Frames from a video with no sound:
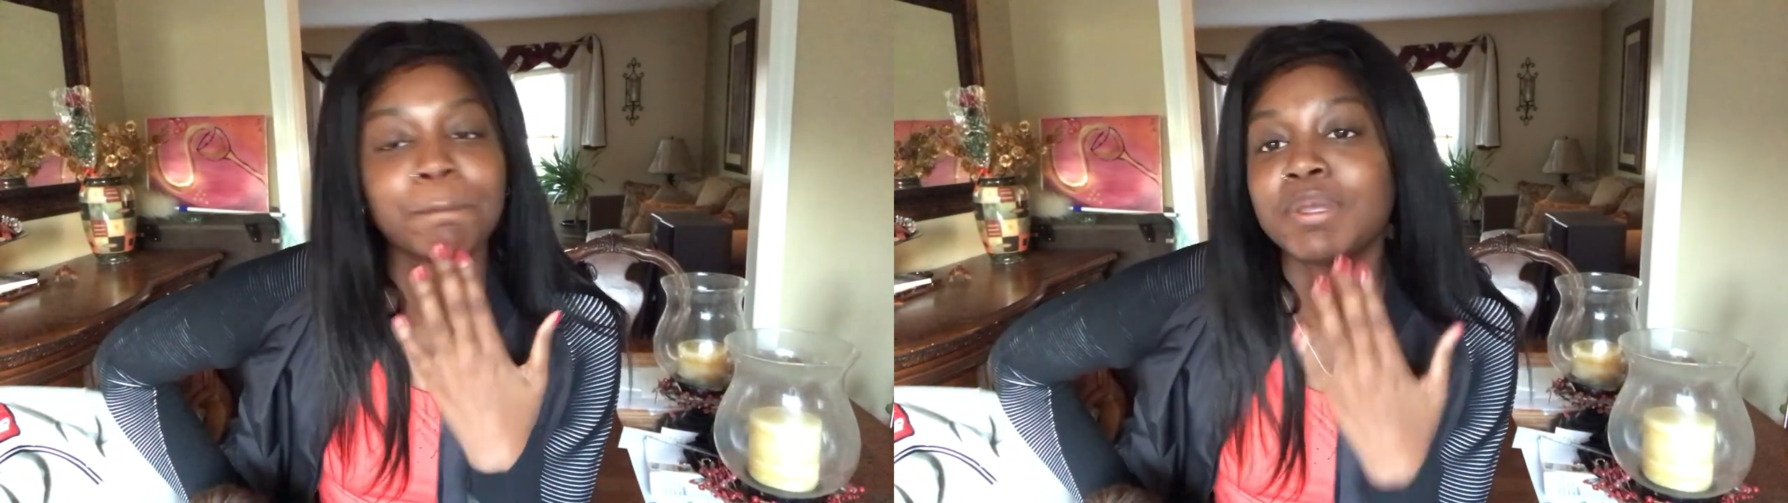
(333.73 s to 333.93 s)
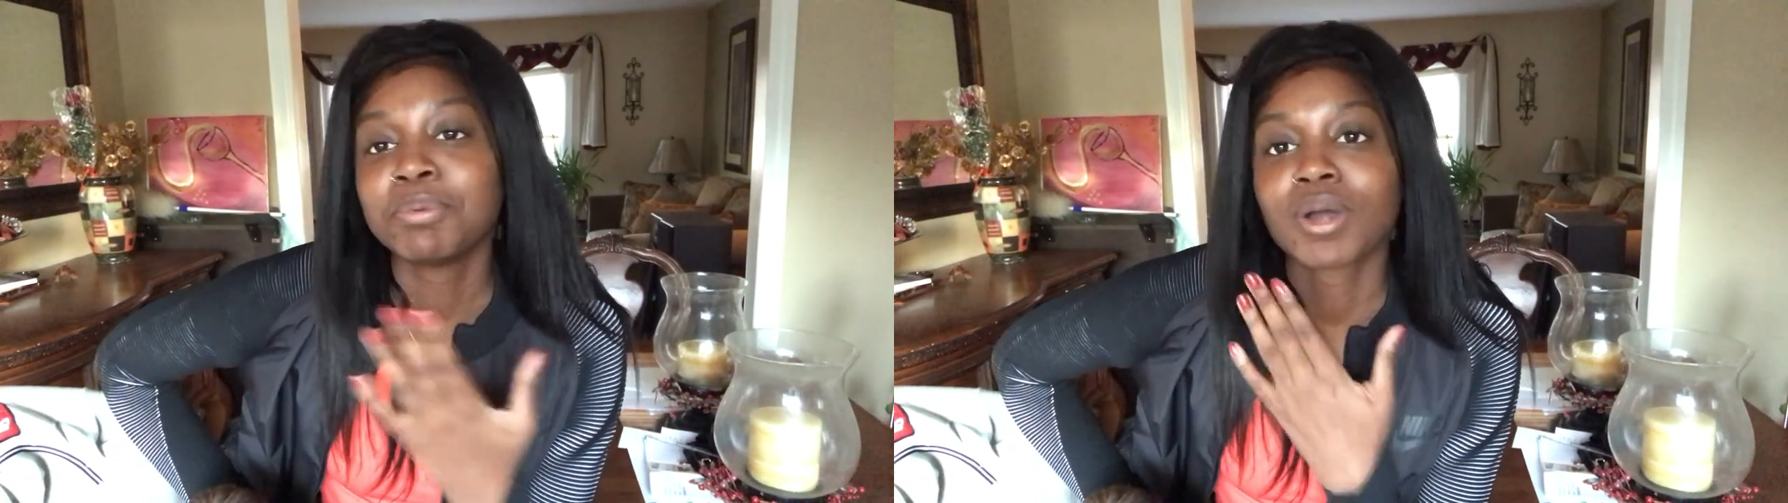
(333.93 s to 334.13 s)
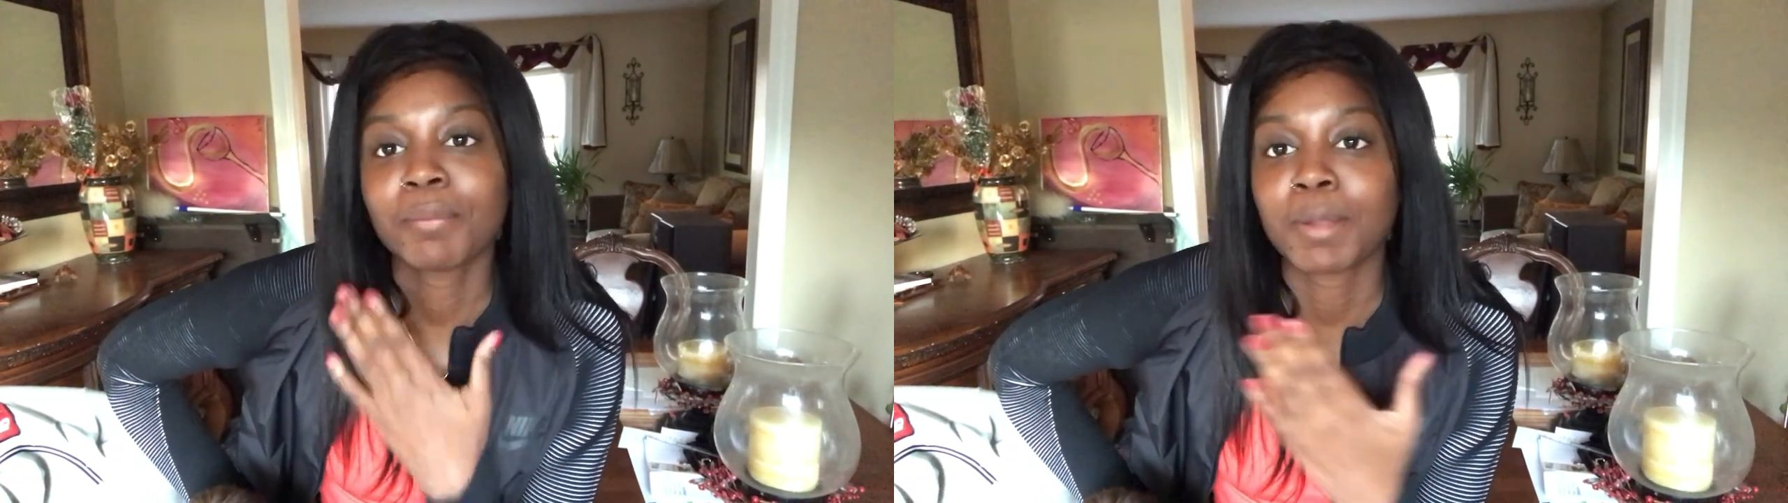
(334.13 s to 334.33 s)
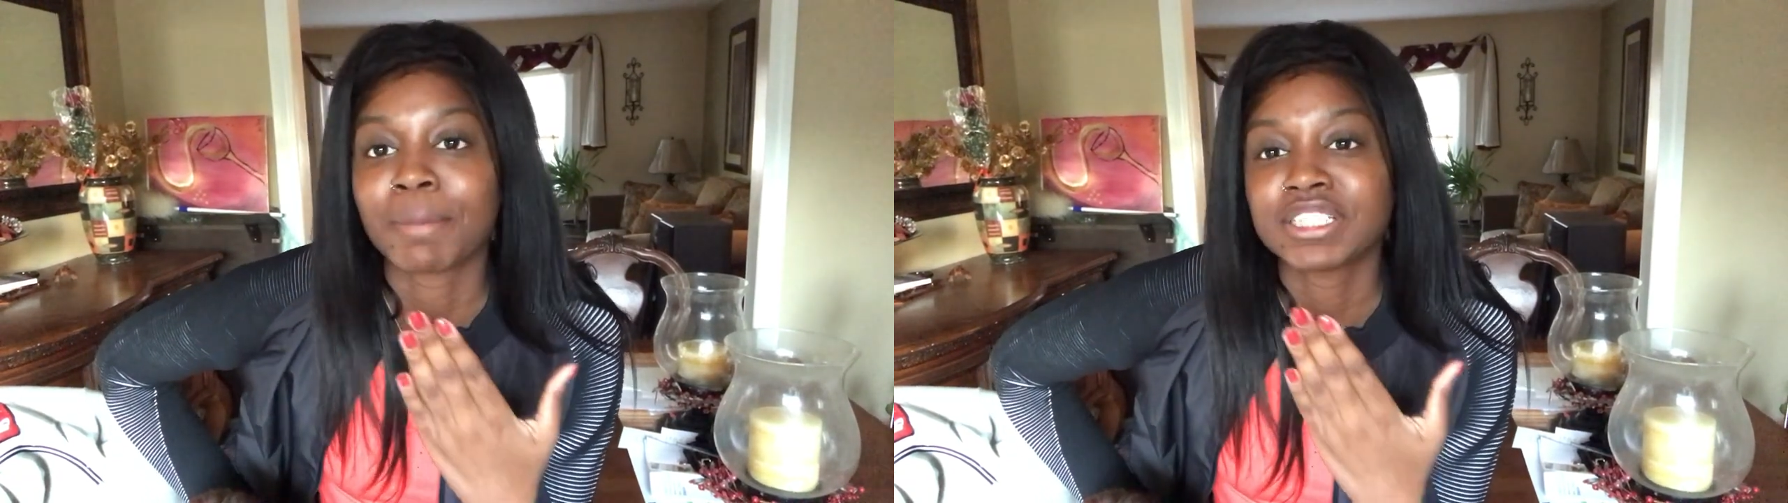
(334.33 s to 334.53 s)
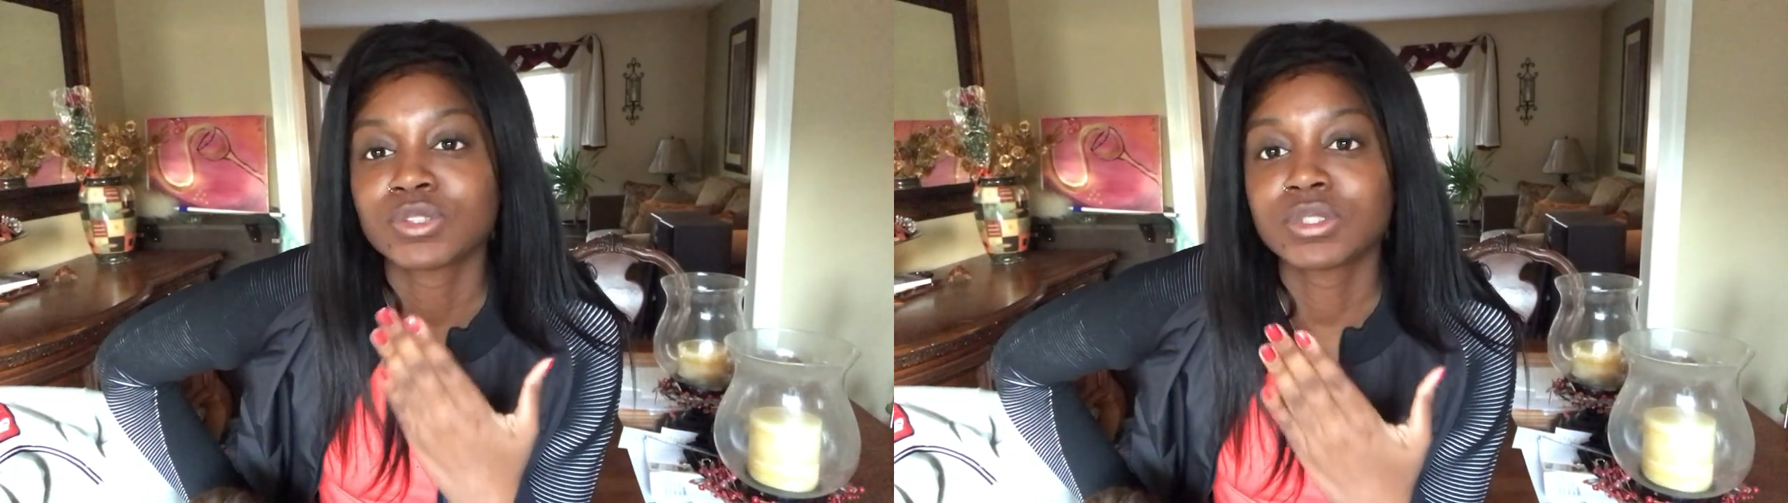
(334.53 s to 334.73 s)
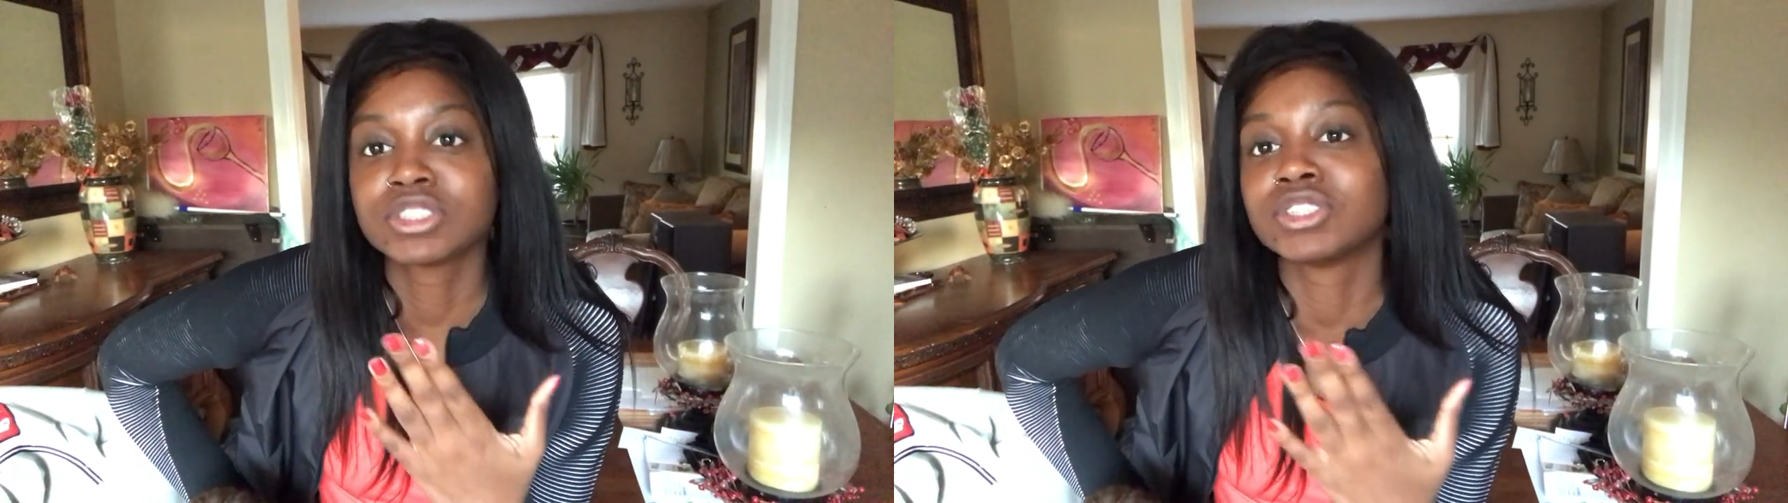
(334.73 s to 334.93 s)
people come into pet stores,